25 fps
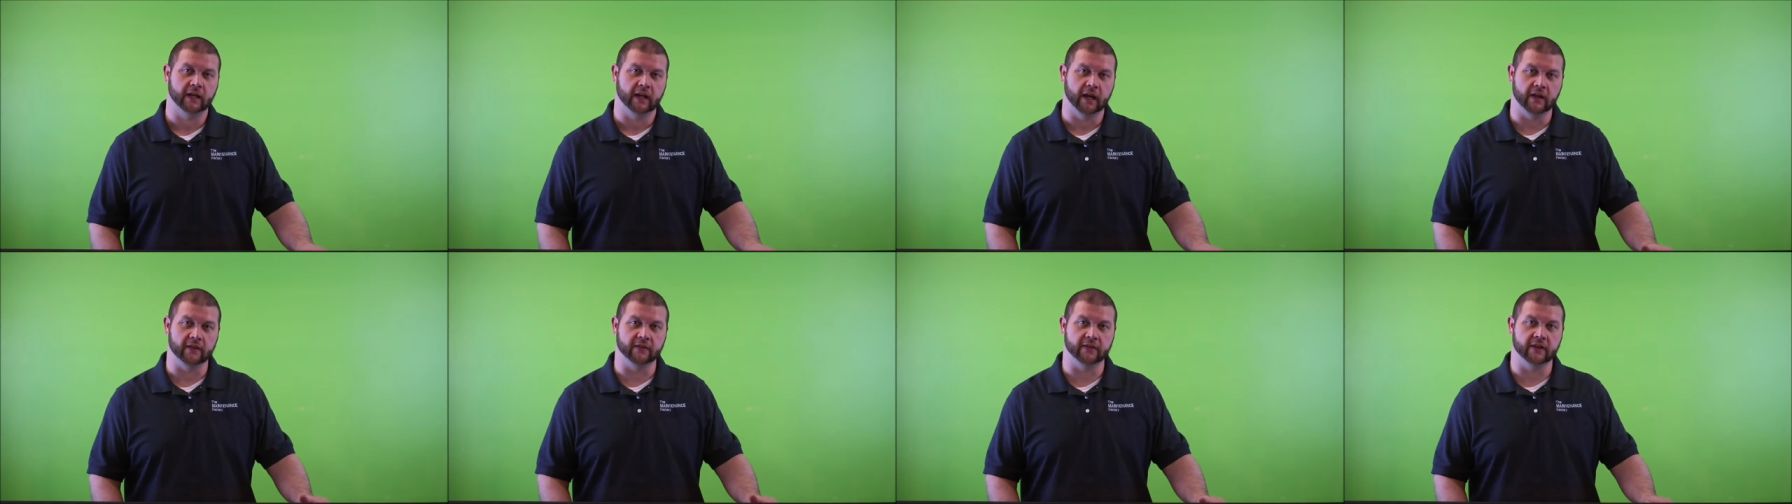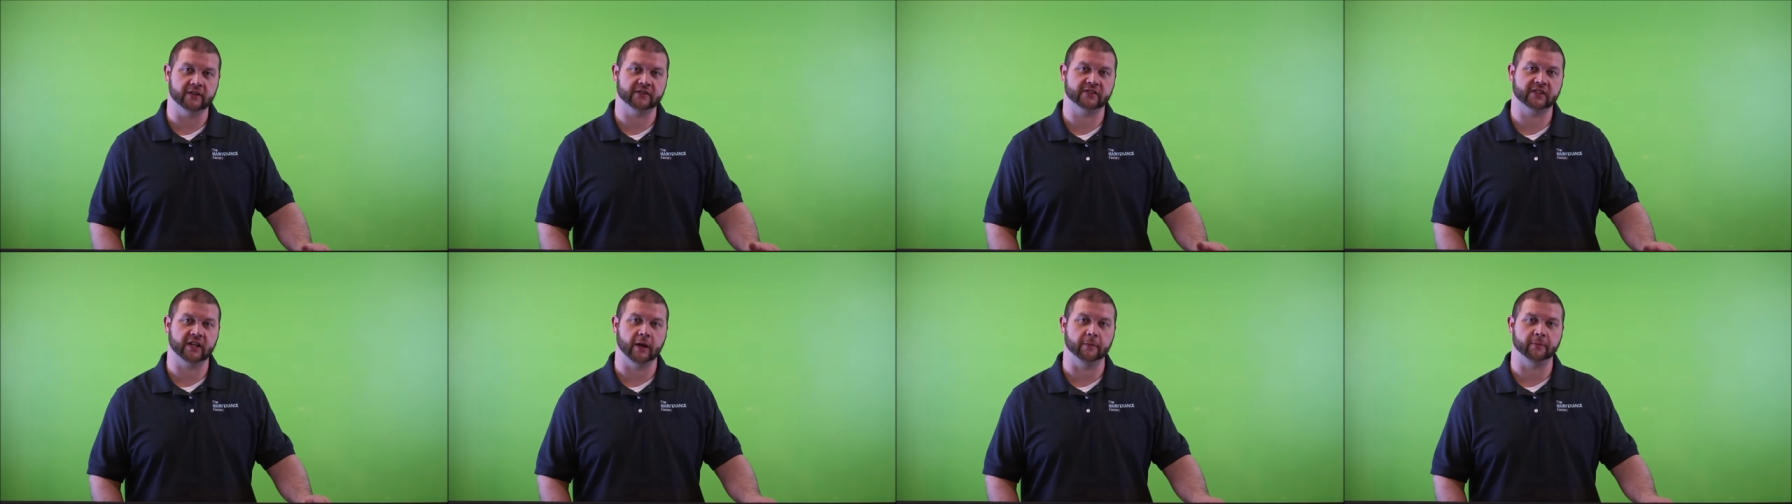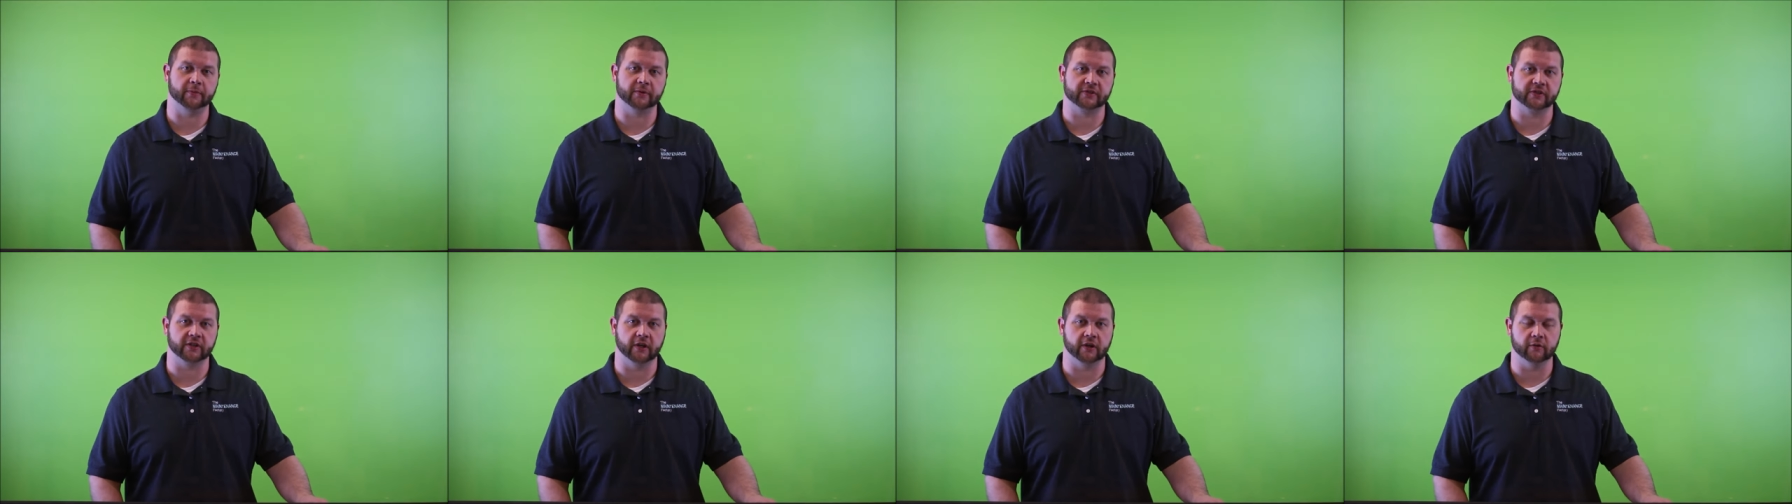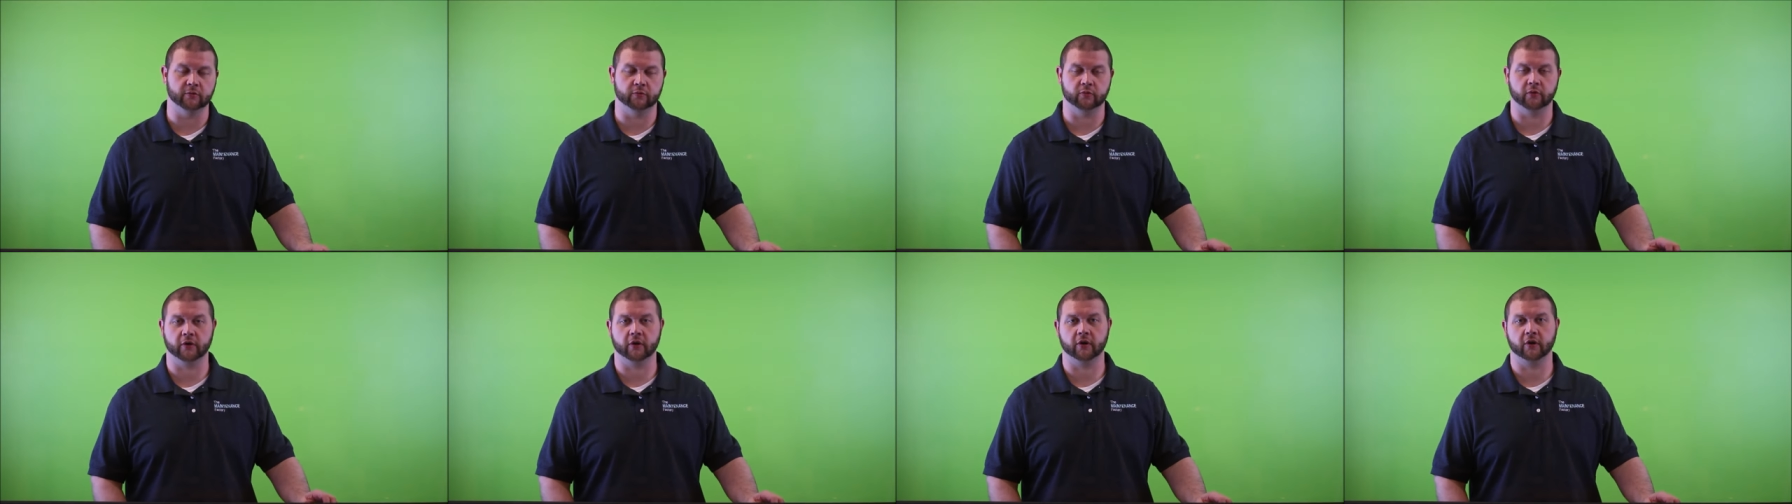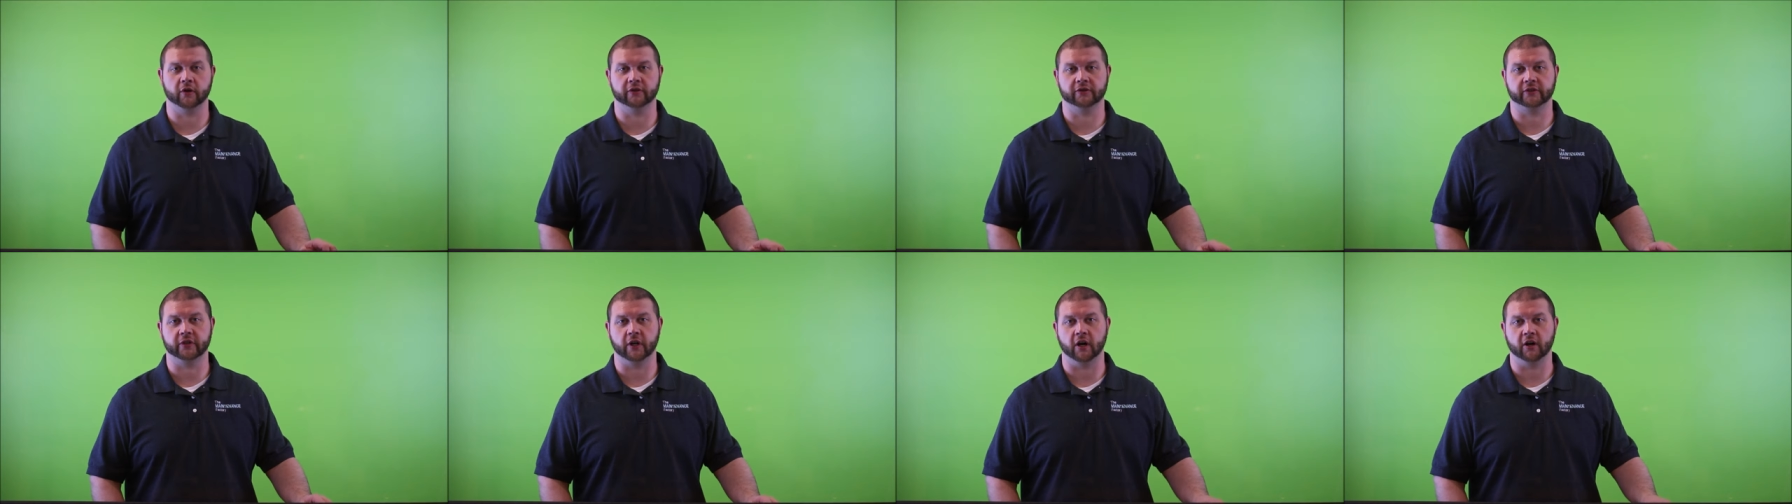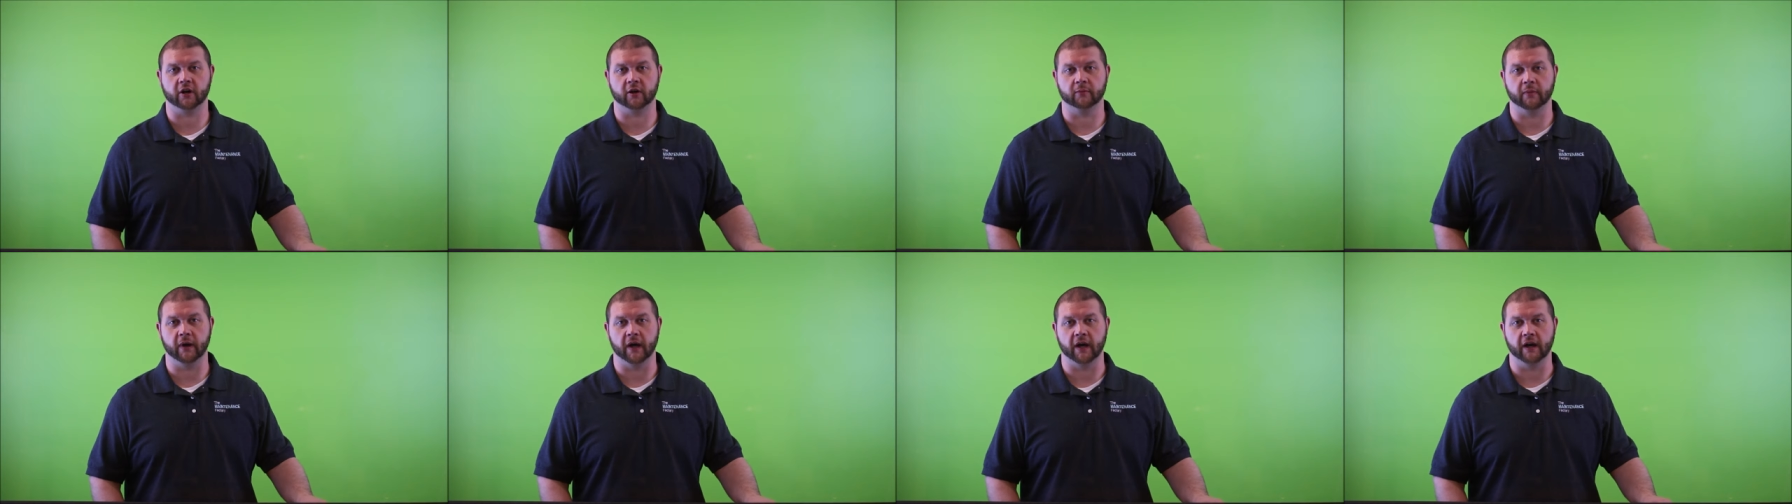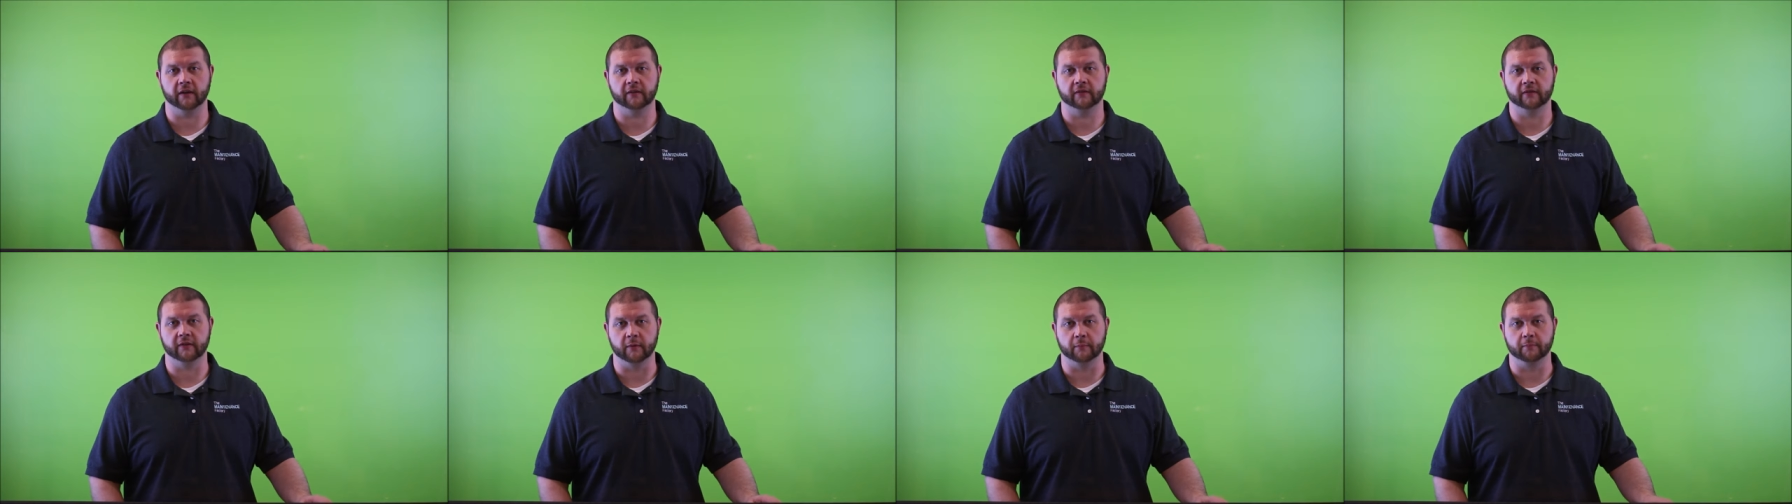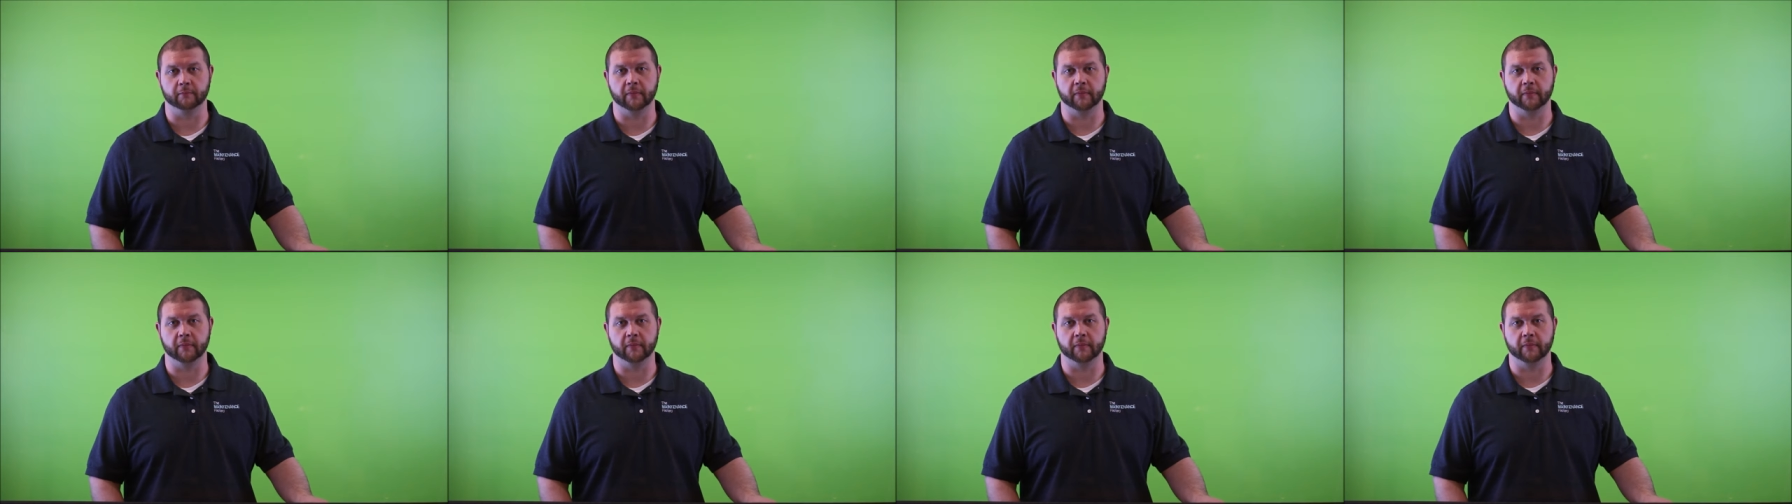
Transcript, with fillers: In this episode, we're going to talk about the